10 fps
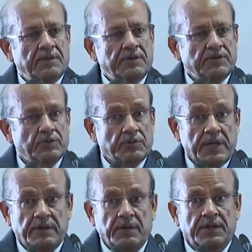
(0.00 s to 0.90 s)
So
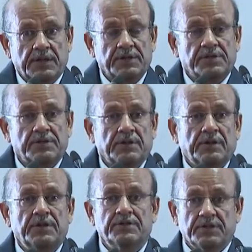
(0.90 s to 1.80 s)
that litigation
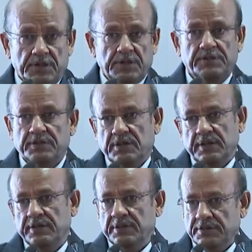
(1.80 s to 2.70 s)
is increasing
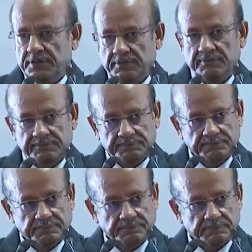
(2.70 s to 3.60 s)
like anything.
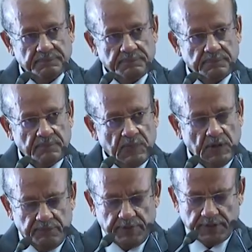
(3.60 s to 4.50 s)

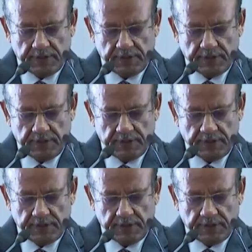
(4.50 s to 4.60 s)
In fact, I